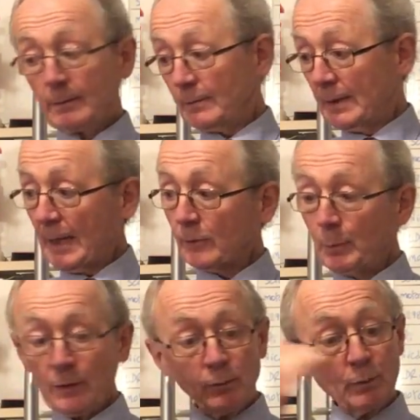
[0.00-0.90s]
the next
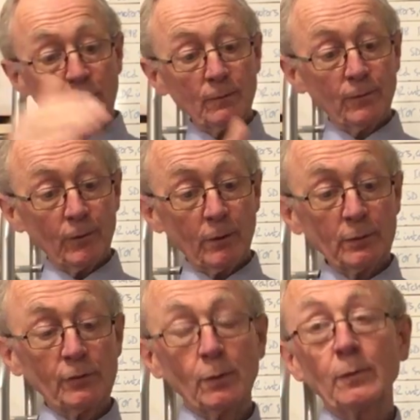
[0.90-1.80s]
person would come forward,
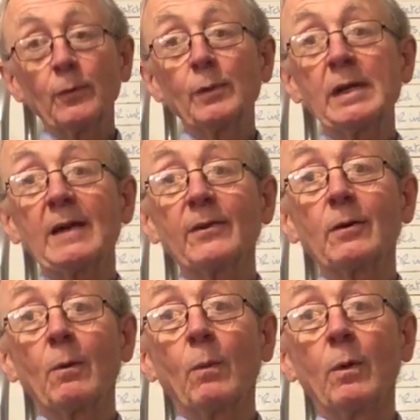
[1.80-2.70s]
so you've only ever
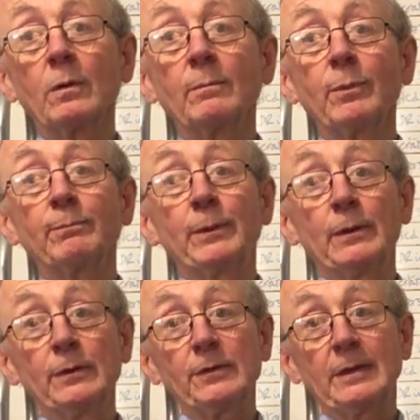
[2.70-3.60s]
got one
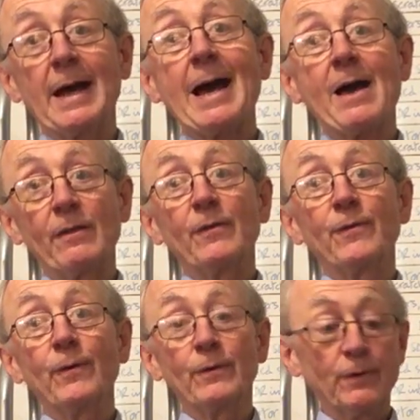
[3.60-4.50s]
person at the
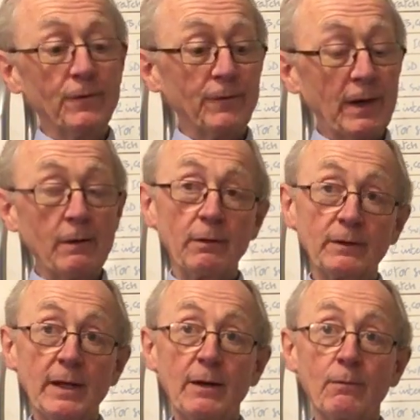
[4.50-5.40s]
front firing
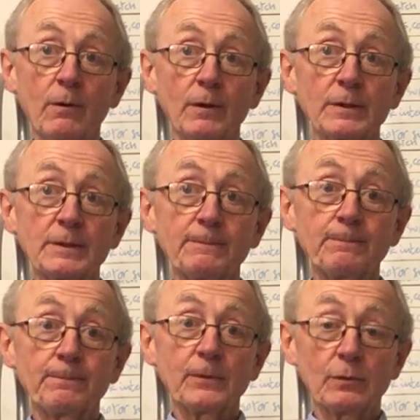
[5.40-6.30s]
their rocket.
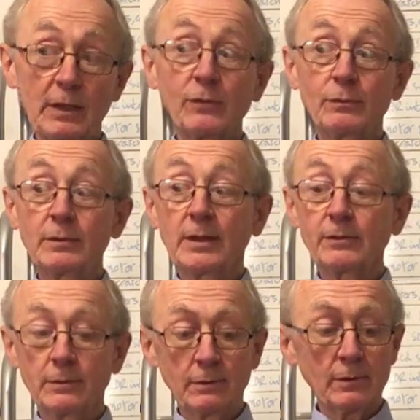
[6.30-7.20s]
So that's
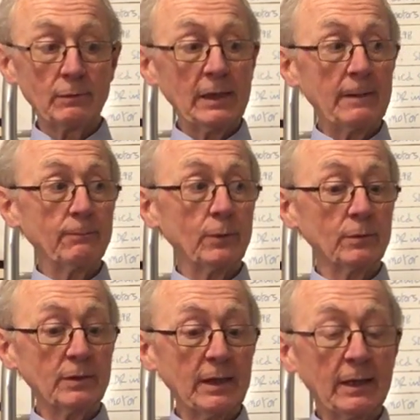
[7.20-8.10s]
another really
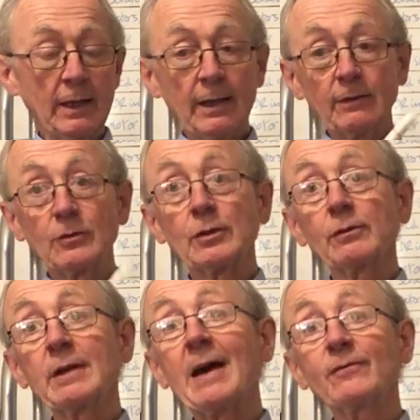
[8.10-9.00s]
important thing. The
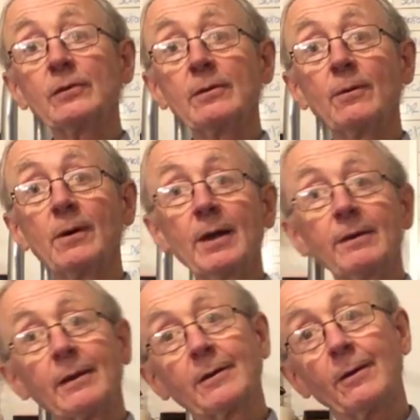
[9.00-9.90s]
children have to know
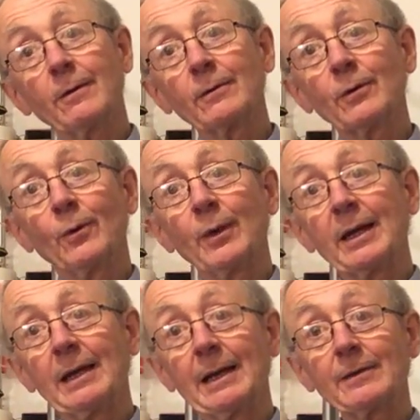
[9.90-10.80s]
they can't go and
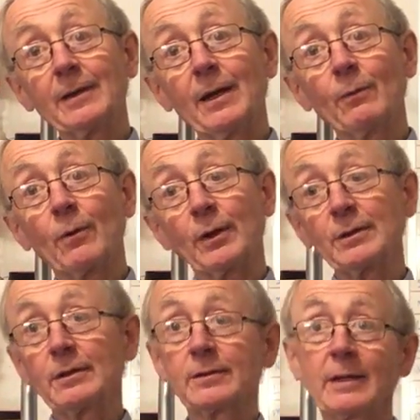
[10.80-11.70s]
collect their rocket
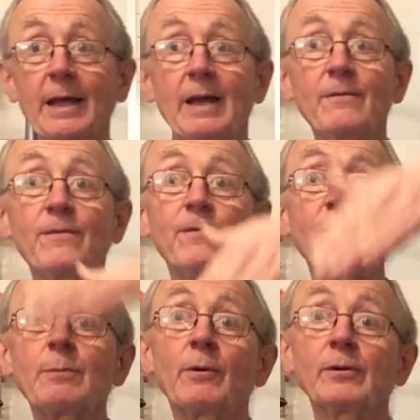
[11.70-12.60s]
until
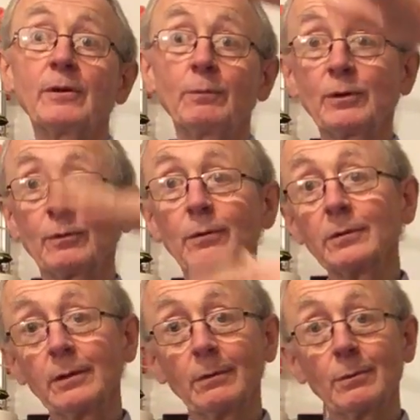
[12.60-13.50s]
everybody with all
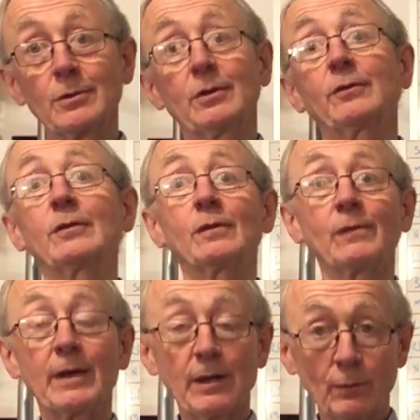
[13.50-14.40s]
the launchers has
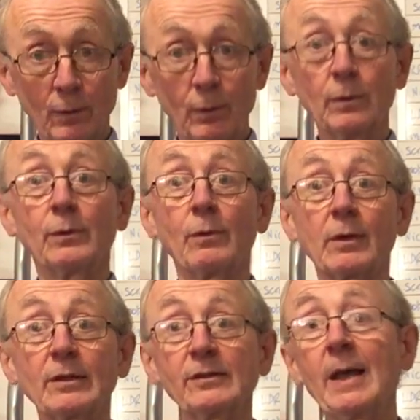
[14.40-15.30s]
fired all the rockets.